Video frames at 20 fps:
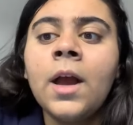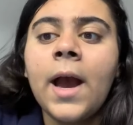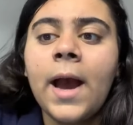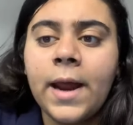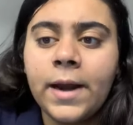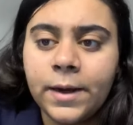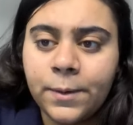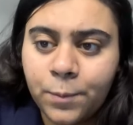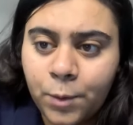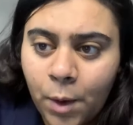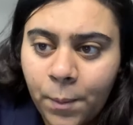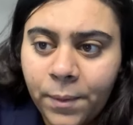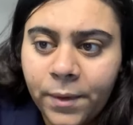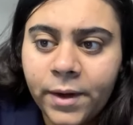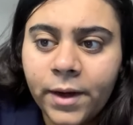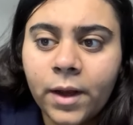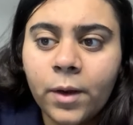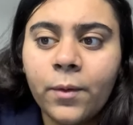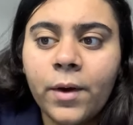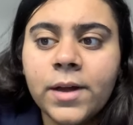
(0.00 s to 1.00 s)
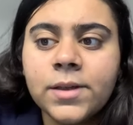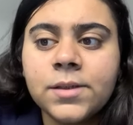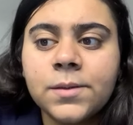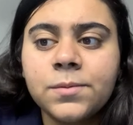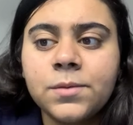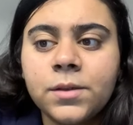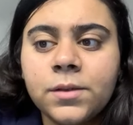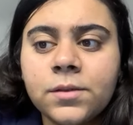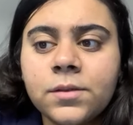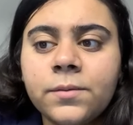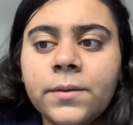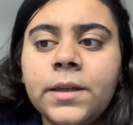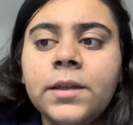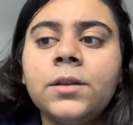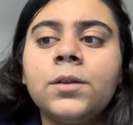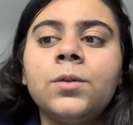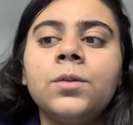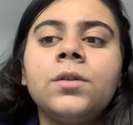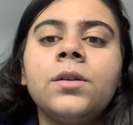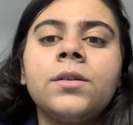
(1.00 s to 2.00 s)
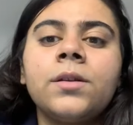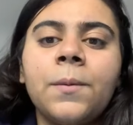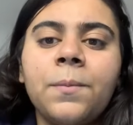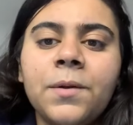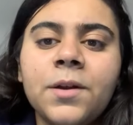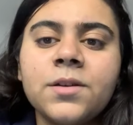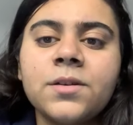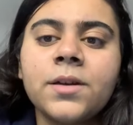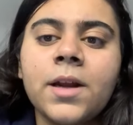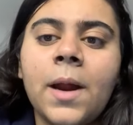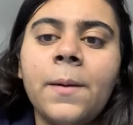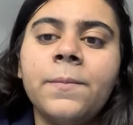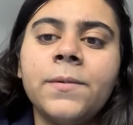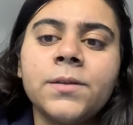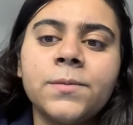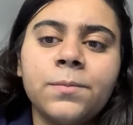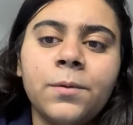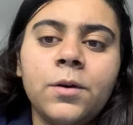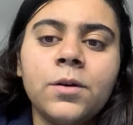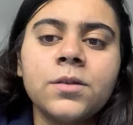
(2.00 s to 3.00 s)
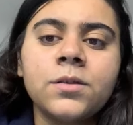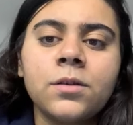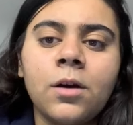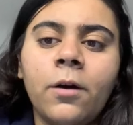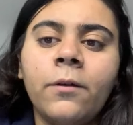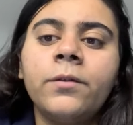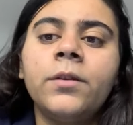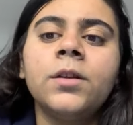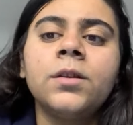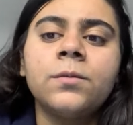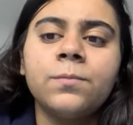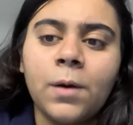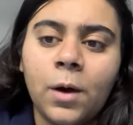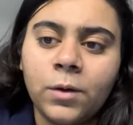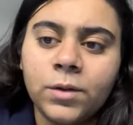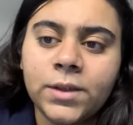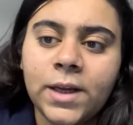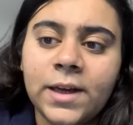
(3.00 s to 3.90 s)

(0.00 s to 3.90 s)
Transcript: Any property acquired subsequent to the separation can be disposed of the spouse